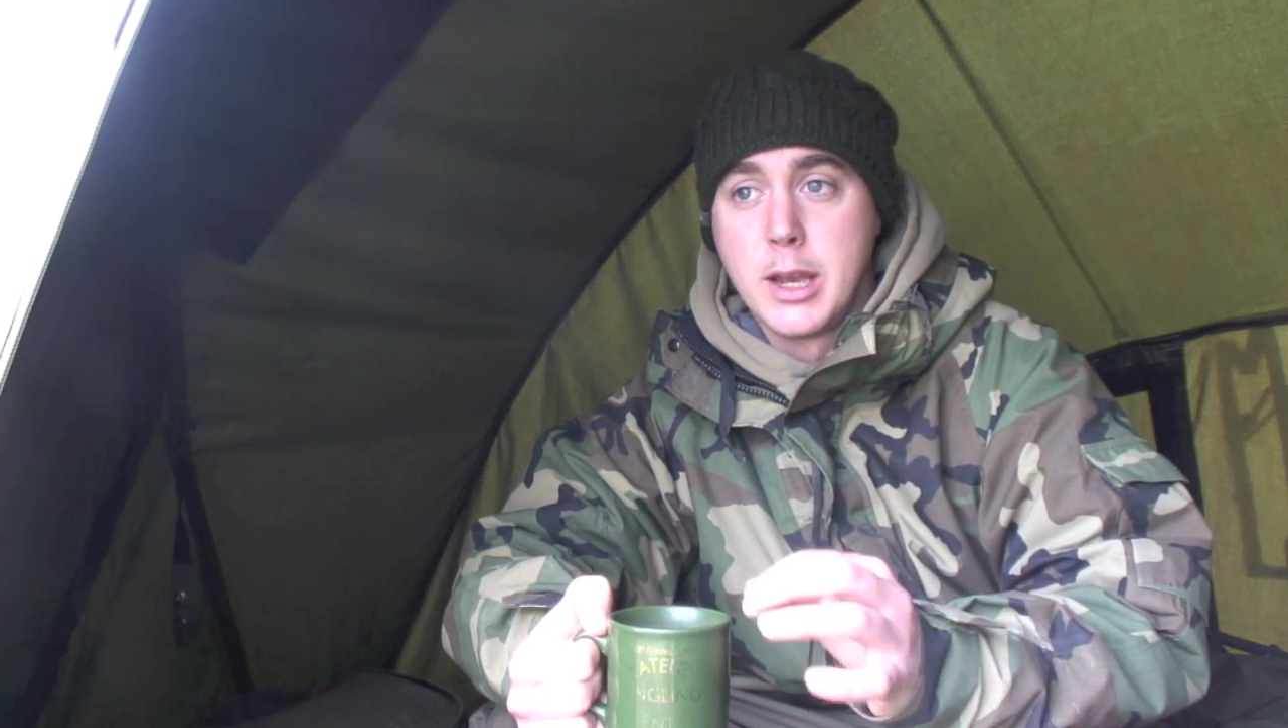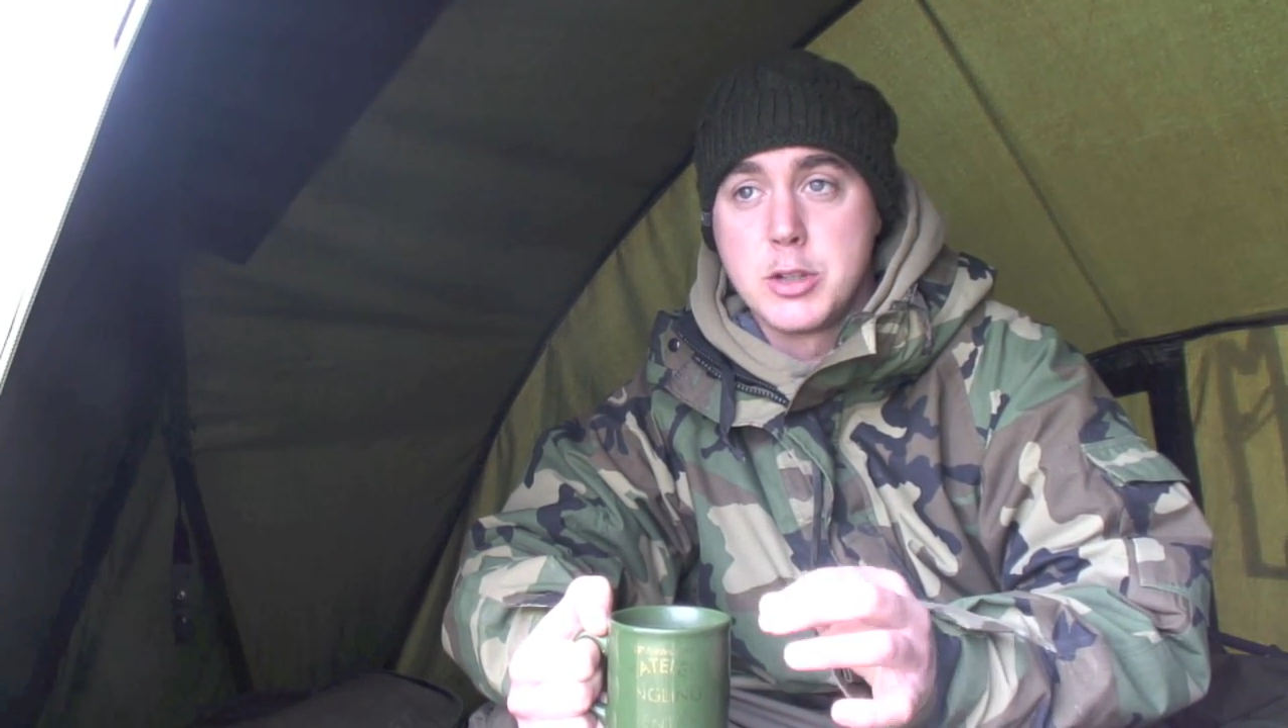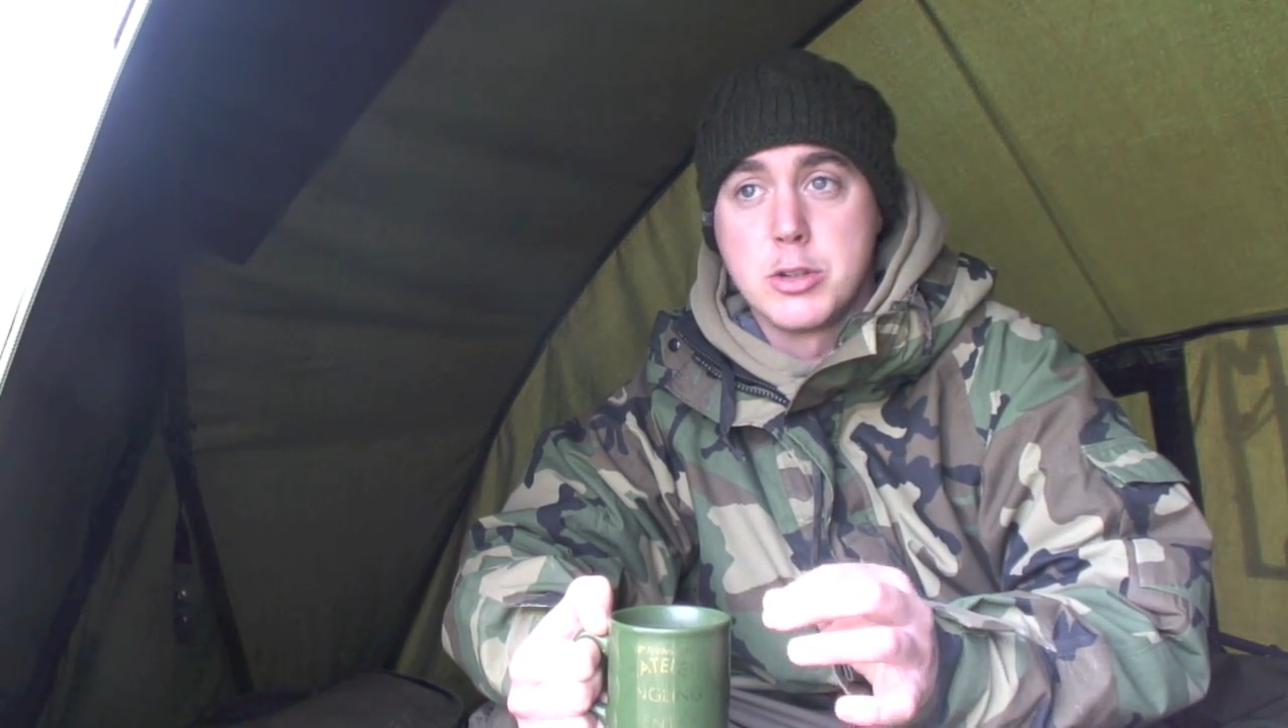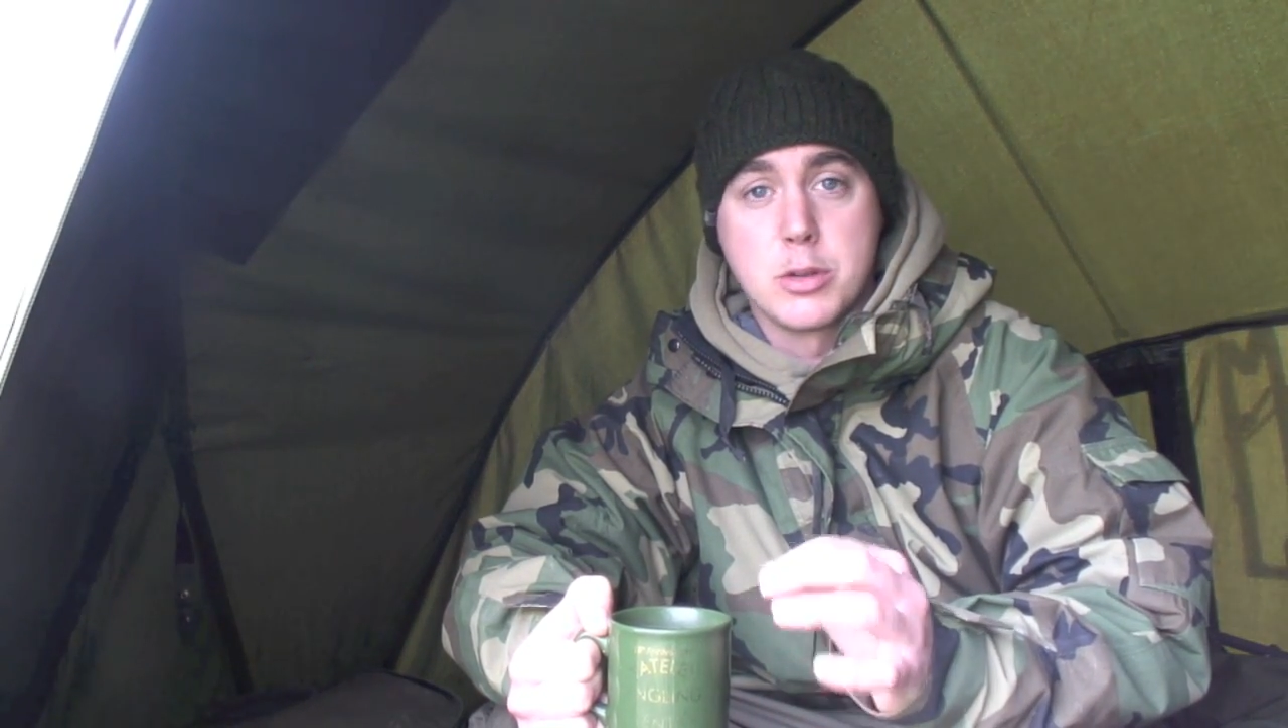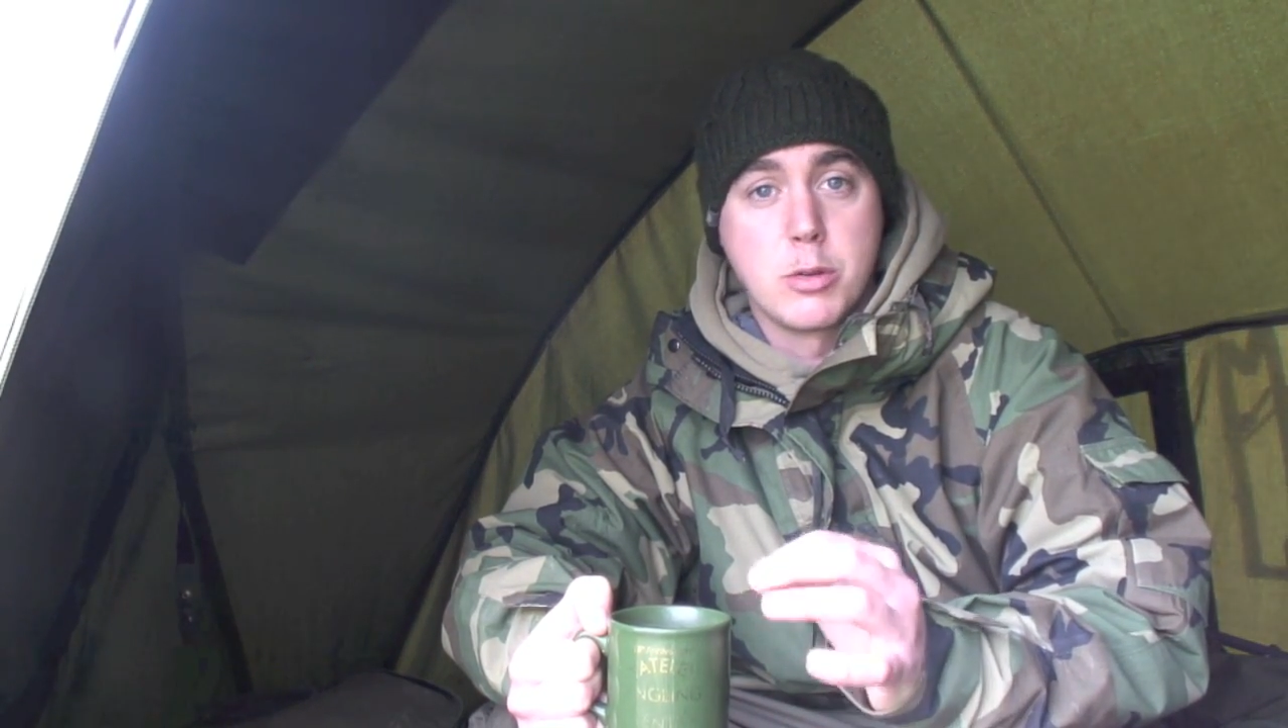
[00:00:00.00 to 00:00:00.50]

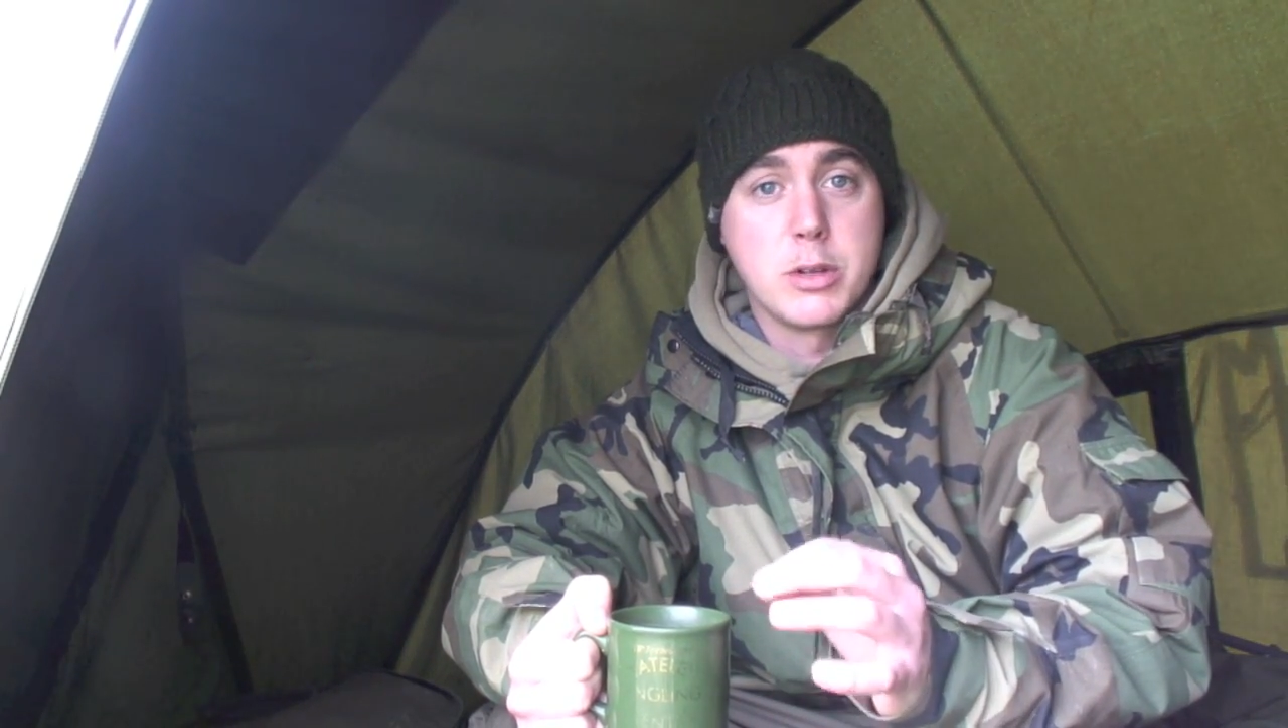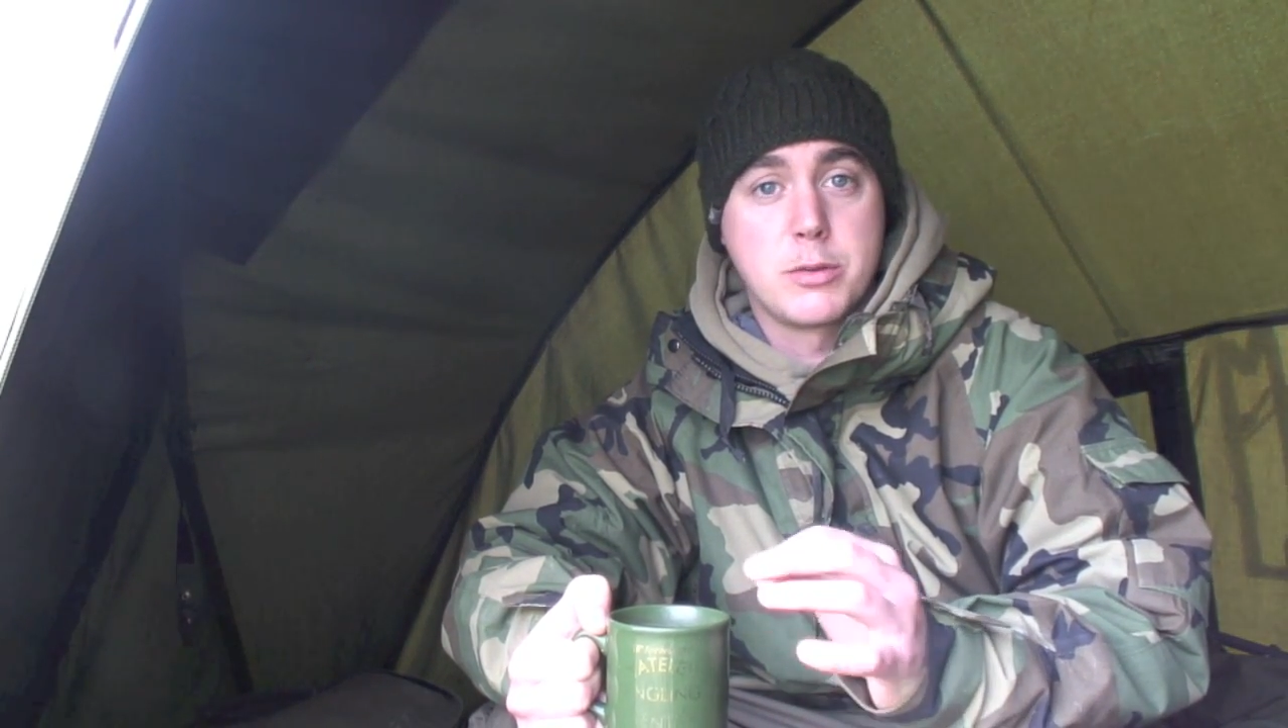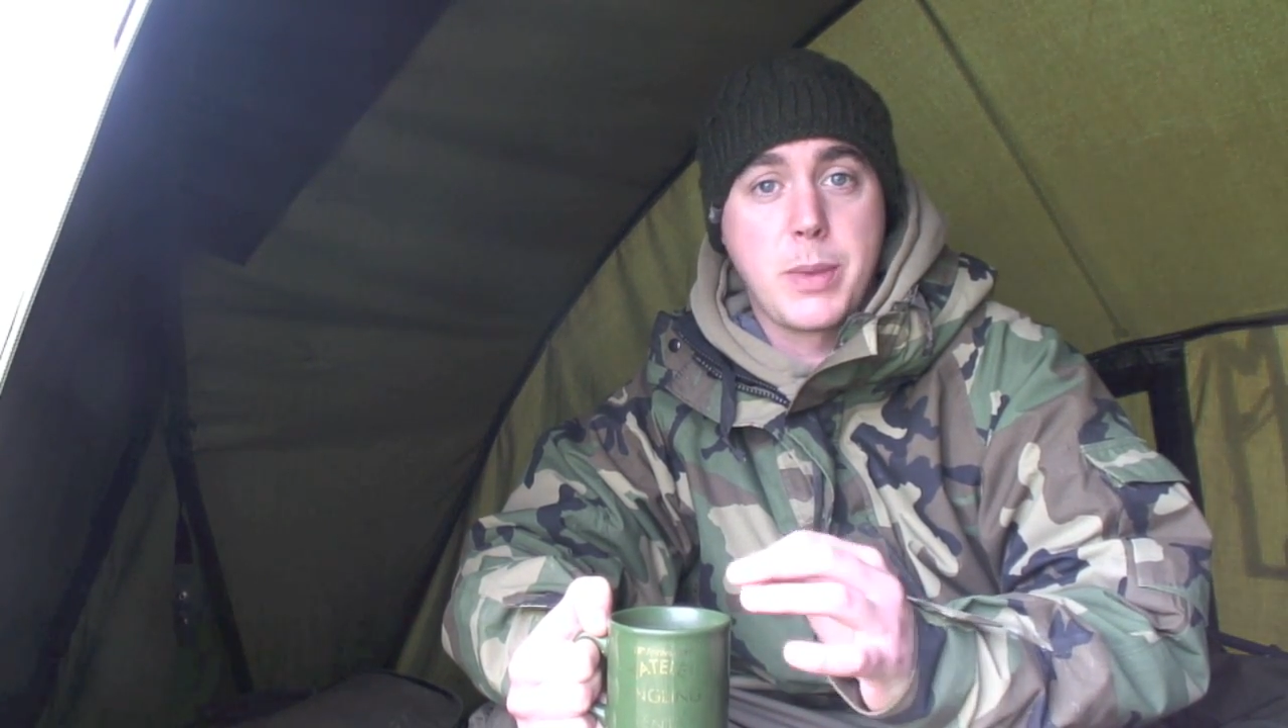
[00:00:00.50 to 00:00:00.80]
It's using all its